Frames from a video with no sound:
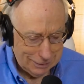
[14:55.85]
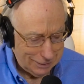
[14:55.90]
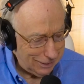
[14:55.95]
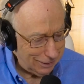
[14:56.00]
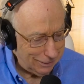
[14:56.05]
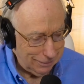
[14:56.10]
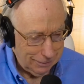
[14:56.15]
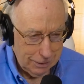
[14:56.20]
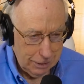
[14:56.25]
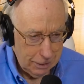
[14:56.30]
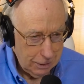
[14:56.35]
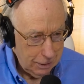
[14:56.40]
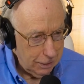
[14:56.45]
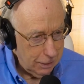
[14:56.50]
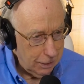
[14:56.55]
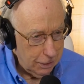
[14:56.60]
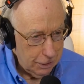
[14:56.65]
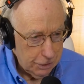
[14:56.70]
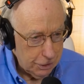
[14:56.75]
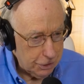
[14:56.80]
Just didn't,
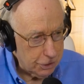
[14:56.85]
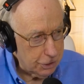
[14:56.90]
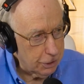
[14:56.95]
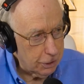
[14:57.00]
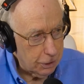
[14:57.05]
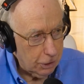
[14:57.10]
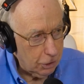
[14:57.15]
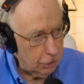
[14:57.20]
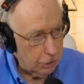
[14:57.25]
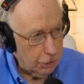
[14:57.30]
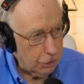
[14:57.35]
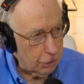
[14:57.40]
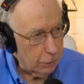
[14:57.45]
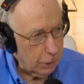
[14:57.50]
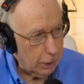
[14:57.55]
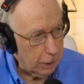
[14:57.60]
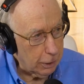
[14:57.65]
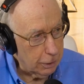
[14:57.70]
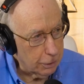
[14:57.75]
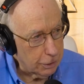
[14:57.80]
just couldn't do
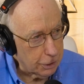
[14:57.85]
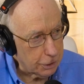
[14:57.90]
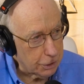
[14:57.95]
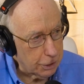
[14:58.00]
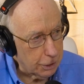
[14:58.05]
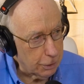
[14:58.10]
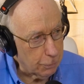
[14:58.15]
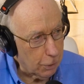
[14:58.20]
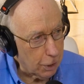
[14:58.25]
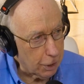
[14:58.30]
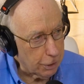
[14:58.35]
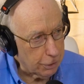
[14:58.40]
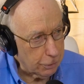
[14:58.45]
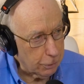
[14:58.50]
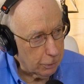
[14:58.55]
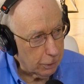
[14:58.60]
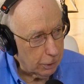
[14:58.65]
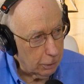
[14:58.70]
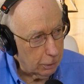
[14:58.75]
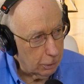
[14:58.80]
it. Just didn't want to
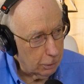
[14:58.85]
do it.